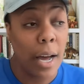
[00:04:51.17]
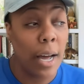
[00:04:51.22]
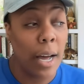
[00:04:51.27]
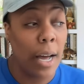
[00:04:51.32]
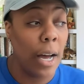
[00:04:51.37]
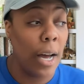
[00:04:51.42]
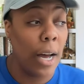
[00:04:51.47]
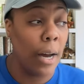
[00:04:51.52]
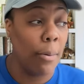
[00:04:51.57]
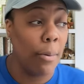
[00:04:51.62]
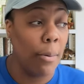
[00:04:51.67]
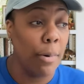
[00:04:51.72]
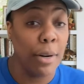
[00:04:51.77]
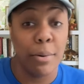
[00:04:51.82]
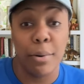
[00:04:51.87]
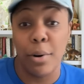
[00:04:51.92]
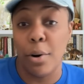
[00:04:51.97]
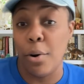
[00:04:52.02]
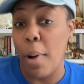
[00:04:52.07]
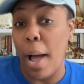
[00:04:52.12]
Um, we
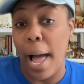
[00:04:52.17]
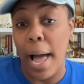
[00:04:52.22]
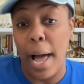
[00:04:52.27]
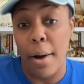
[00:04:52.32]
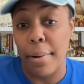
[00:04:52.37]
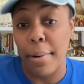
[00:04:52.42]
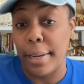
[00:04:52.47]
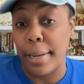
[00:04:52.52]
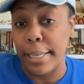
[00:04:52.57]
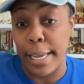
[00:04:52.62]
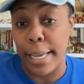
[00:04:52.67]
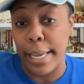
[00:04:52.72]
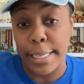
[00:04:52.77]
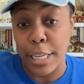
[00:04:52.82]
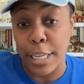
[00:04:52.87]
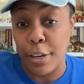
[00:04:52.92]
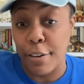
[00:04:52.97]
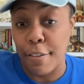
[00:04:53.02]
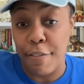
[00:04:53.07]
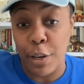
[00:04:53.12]
don't know how L A is
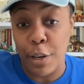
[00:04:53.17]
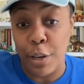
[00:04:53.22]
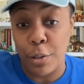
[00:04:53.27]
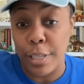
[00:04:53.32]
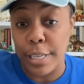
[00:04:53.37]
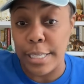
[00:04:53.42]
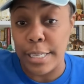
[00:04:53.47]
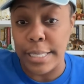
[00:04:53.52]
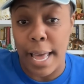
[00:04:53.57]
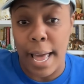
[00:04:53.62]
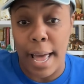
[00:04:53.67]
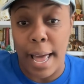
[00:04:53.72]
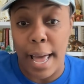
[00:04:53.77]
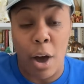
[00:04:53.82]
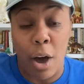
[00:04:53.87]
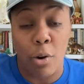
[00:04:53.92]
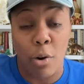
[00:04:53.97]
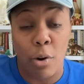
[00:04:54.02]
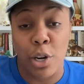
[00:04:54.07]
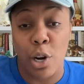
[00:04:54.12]
going to feel this
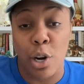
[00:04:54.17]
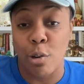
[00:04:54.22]
out.